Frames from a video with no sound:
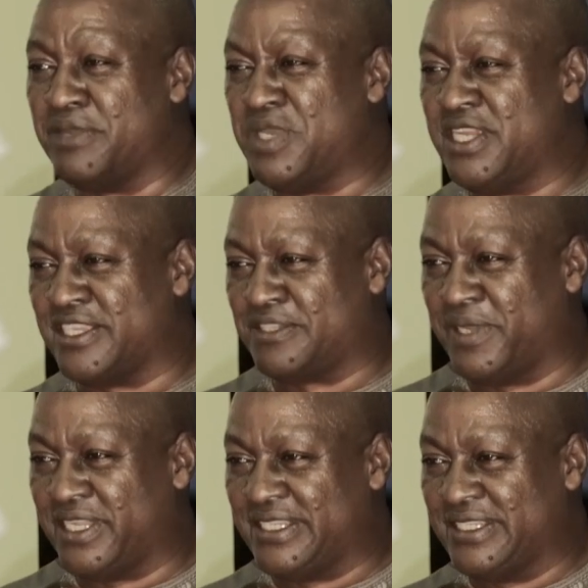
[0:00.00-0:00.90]
the media
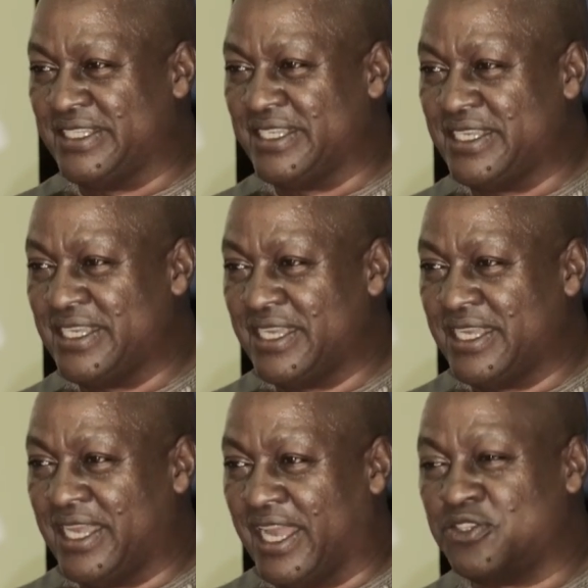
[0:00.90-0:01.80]
space.
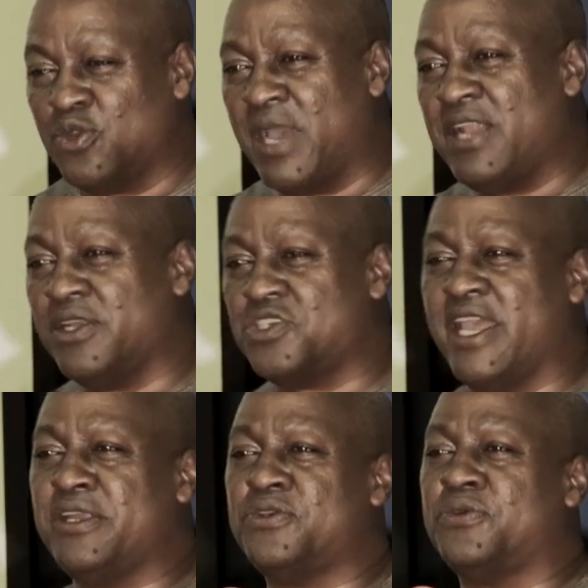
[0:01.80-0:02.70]
And so while you're
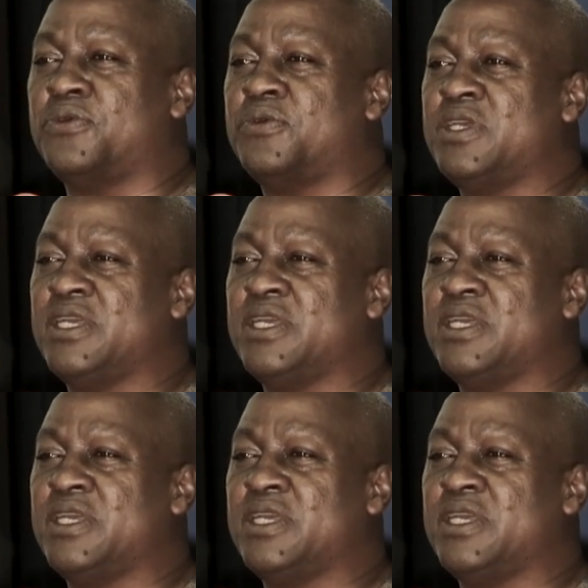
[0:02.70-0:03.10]
trying to